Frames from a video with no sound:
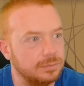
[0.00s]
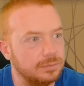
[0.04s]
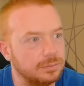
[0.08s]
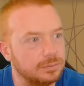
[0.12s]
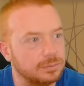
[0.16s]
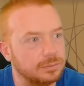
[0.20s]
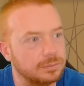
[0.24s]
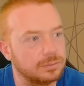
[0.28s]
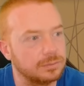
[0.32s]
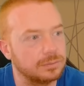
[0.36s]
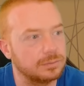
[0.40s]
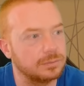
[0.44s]

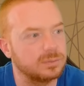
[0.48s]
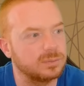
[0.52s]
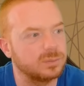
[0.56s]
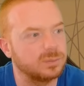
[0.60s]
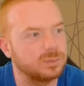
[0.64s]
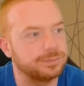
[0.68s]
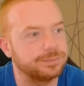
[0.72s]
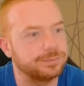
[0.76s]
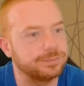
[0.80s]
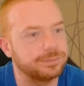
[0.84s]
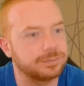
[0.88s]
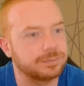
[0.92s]

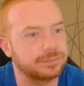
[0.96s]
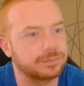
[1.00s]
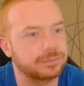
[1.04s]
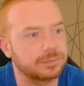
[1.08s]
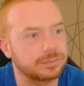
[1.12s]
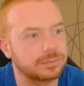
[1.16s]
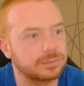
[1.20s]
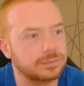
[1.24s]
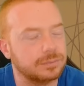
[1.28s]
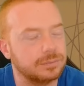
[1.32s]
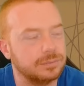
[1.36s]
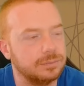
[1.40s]

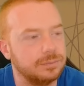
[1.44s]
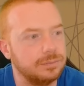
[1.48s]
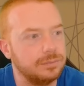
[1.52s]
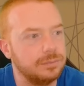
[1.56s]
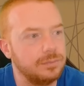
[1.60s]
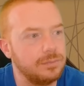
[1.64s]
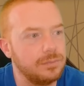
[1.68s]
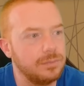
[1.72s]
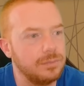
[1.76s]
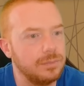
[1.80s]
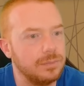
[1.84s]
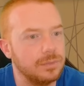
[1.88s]

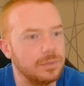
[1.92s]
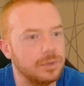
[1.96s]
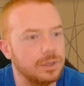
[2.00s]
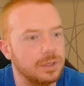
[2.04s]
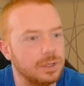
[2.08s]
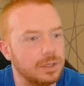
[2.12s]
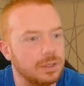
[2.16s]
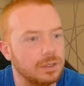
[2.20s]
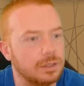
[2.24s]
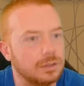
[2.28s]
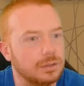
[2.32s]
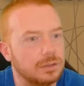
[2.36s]

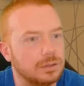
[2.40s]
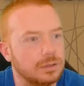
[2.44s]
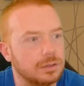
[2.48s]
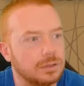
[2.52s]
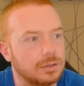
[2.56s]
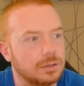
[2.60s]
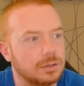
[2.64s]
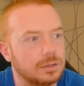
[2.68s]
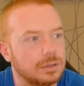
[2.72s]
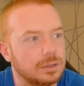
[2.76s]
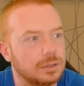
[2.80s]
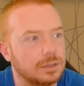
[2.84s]

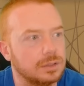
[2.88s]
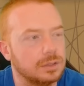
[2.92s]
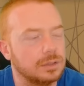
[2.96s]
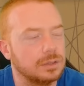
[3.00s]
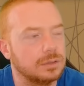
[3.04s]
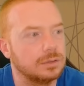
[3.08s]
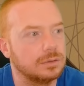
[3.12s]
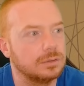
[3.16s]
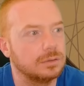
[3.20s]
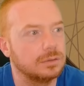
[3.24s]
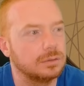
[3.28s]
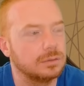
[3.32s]

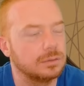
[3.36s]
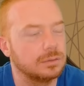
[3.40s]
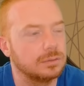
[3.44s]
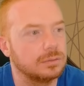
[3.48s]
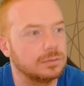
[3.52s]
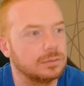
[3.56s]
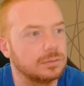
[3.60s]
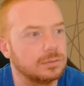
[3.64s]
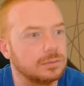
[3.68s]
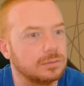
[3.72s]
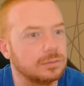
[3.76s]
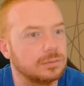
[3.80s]

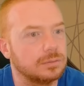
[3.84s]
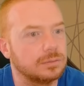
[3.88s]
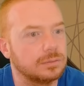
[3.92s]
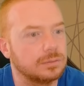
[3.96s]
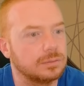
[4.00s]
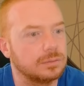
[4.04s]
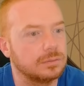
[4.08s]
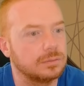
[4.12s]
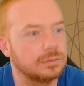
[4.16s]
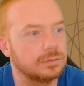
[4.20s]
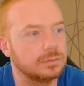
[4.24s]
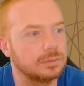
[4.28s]

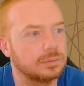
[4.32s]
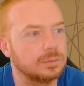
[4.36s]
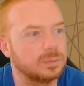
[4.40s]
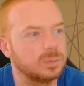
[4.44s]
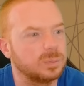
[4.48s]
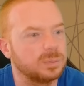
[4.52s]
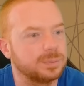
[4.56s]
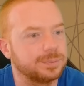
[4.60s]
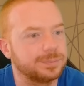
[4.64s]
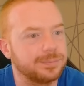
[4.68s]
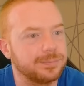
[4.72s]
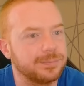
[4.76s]

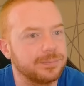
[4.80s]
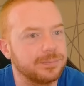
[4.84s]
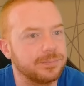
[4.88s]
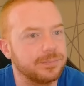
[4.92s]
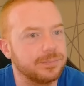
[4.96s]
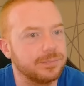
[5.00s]
No one is speaking in this clip.